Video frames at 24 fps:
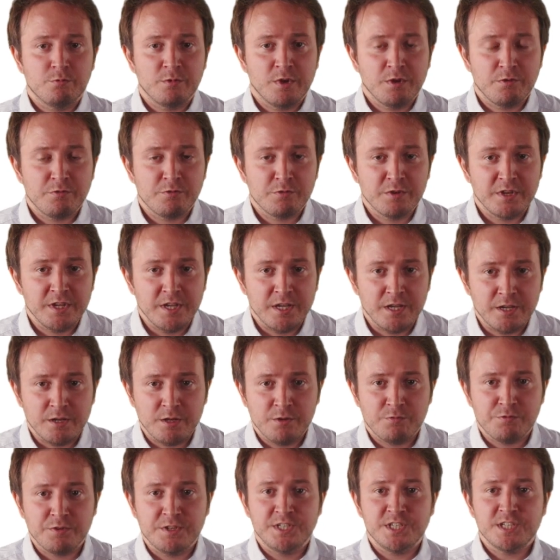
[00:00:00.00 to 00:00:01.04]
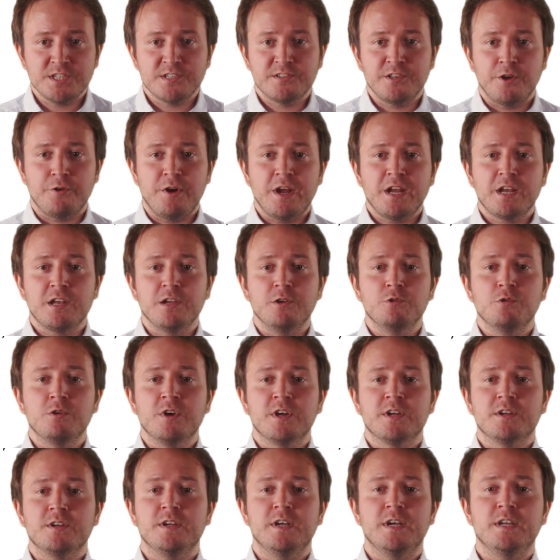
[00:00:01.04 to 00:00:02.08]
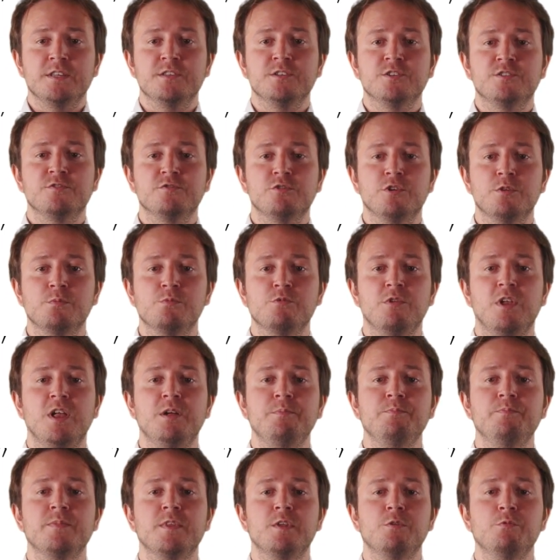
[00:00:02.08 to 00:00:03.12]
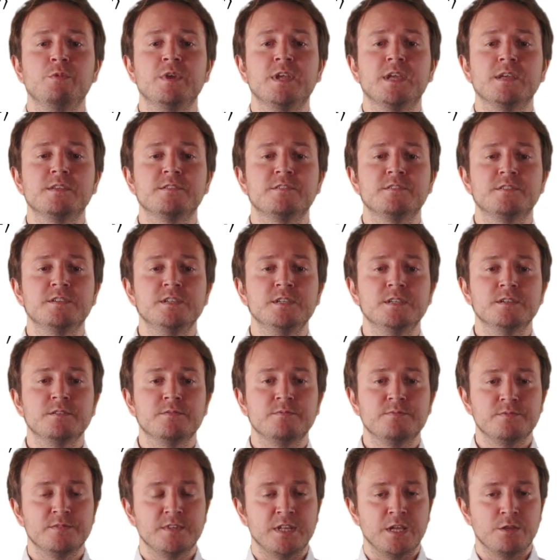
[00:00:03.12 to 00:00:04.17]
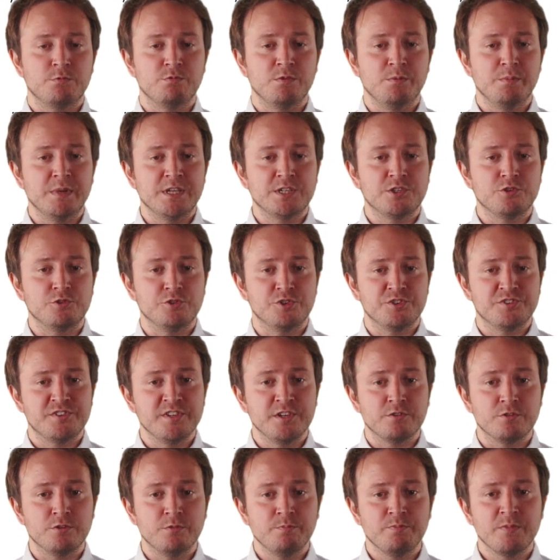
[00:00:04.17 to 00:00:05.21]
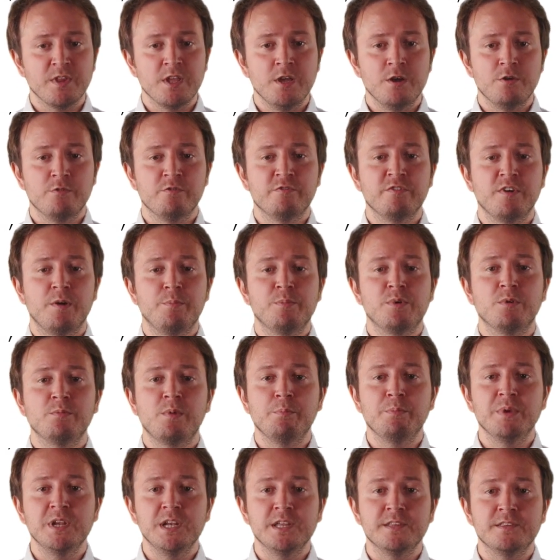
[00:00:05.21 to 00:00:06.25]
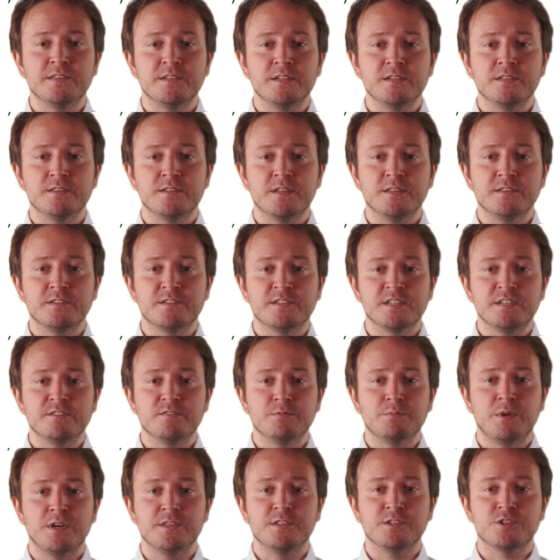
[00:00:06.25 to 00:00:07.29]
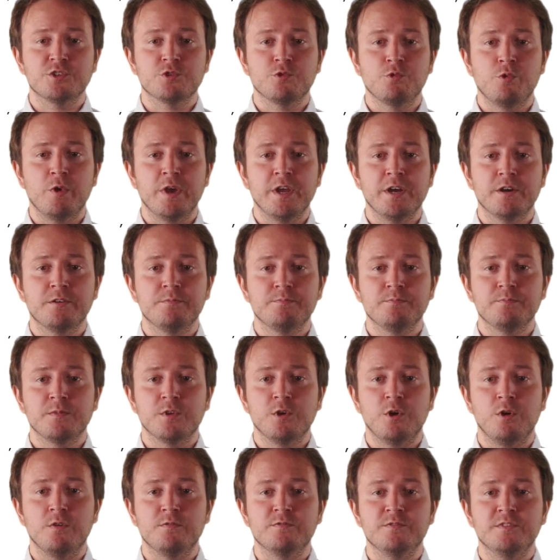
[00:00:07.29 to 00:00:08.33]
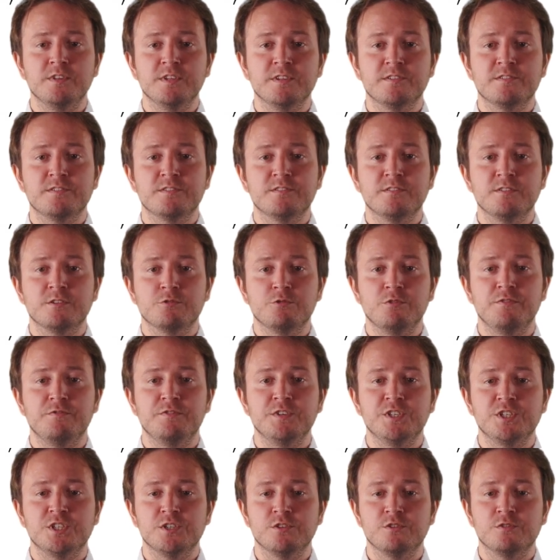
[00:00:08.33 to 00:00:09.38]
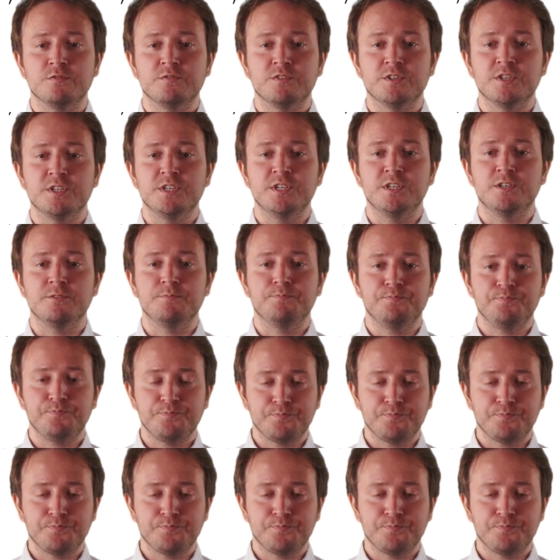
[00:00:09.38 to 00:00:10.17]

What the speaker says: If we just directly look at this formula, we can see that we measure 0 with a probability that is given by the square of this coefficient over here.